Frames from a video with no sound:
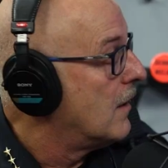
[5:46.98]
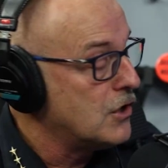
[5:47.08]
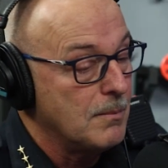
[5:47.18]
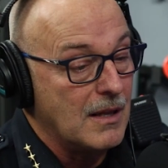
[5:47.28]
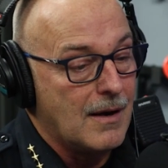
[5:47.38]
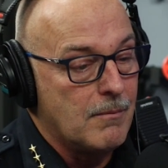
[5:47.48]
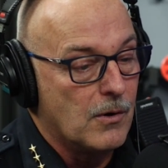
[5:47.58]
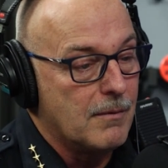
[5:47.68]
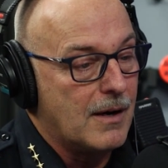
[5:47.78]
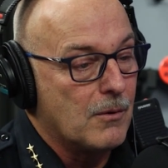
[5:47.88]
Should be a lot
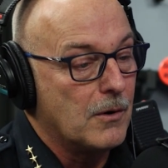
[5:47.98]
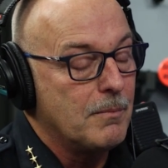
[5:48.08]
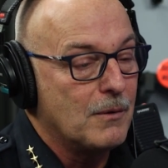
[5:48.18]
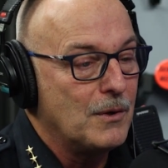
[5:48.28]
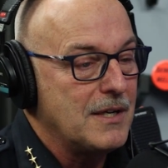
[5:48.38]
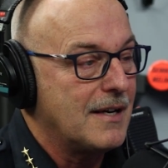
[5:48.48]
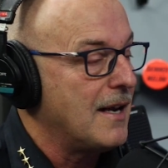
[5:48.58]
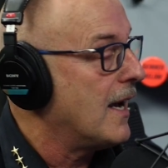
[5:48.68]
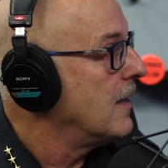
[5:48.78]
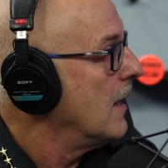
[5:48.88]
more in my world, but we'll take
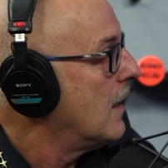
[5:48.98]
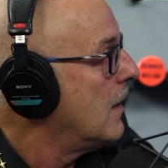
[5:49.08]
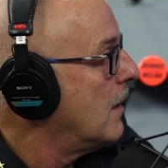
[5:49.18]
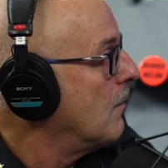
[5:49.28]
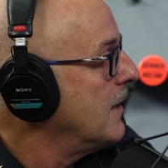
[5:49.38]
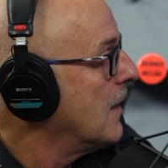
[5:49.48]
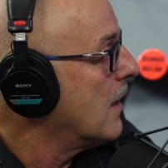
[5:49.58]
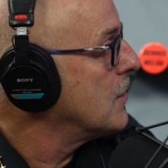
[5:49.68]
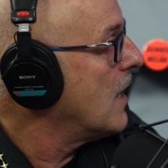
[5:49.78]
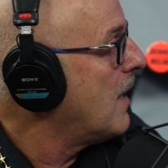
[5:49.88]
9. We did
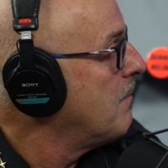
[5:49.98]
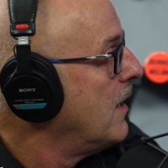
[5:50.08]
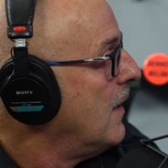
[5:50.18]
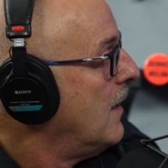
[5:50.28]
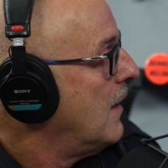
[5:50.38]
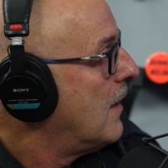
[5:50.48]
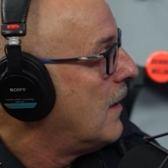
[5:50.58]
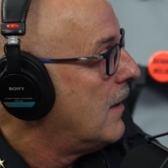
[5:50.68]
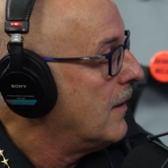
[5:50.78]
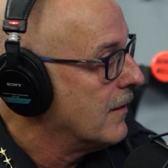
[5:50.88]
our job.
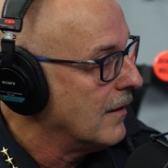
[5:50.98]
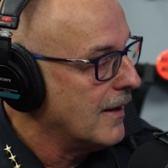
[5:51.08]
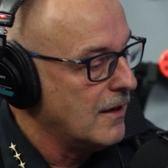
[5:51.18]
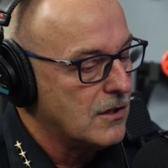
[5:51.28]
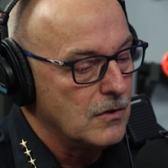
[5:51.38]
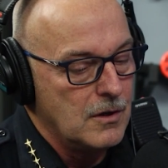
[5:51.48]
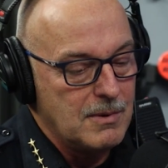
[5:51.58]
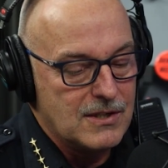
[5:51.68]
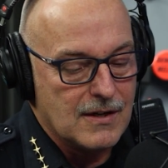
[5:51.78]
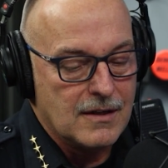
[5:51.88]
The lady soon to
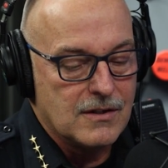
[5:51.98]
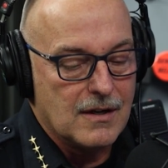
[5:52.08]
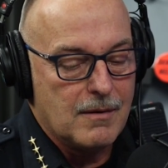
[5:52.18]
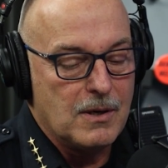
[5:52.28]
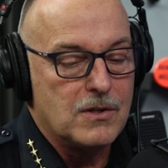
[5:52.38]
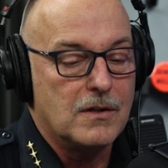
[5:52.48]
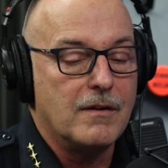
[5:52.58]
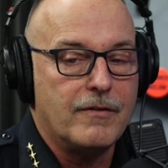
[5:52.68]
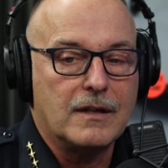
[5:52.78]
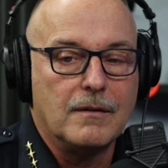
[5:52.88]
be sentenced in that picture, and
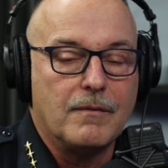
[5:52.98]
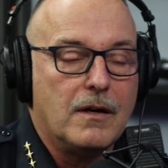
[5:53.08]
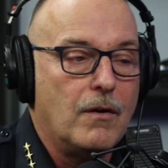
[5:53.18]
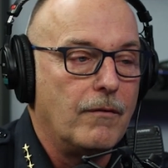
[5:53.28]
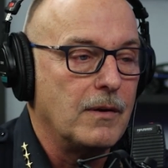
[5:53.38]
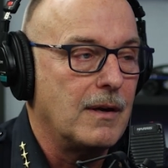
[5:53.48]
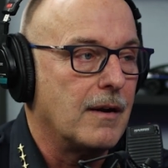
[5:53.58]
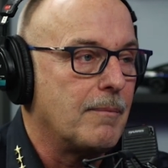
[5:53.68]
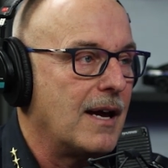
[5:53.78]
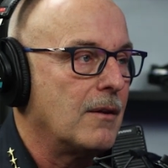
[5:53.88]
the victim hopefully
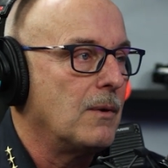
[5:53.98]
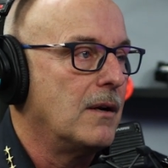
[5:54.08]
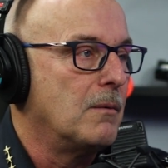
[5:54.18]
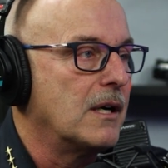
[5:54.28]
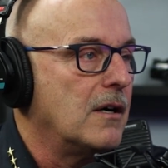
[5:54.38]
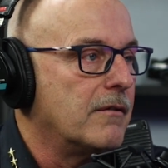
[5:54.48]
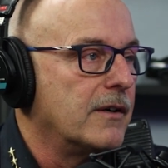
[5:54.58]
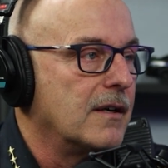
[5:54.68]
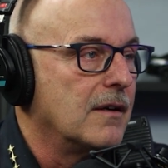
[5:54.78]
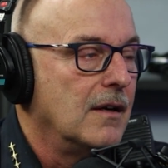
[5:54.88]
on a pathway to
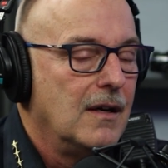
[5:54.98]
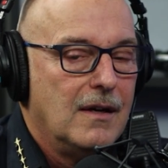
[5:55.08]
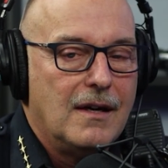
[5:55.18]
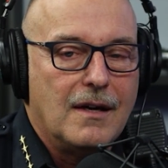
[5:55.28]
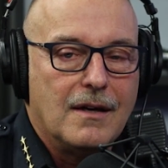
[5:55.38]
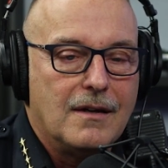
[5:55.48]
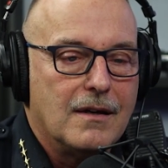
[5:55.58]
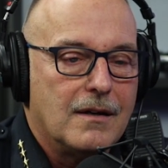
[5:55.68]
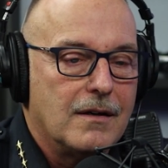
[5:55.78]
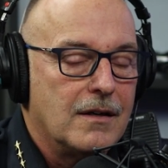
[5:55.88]
recovery and
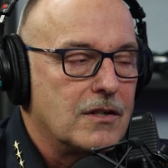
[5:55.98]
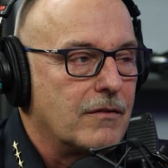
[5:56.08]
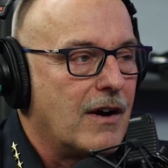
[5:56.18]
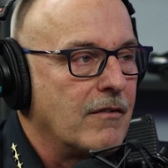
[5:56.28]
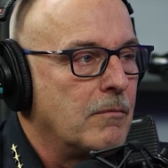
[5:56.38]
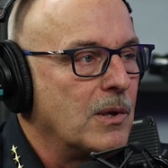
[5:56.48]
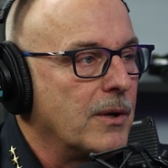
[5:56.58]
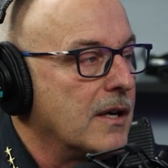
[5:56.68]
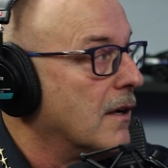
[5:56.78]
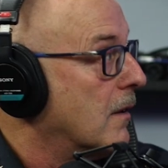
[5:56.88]

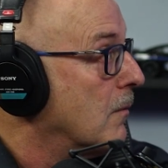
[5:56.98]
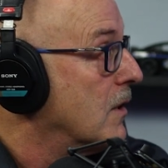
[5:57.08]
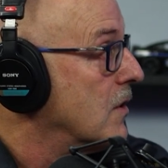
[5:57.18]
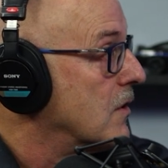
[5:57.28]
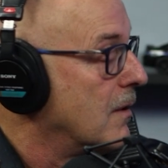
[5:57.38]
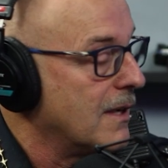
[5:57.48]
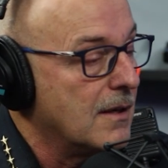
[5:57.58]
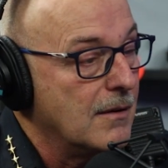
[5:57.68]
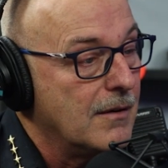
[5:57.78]
survivability here, which is going to be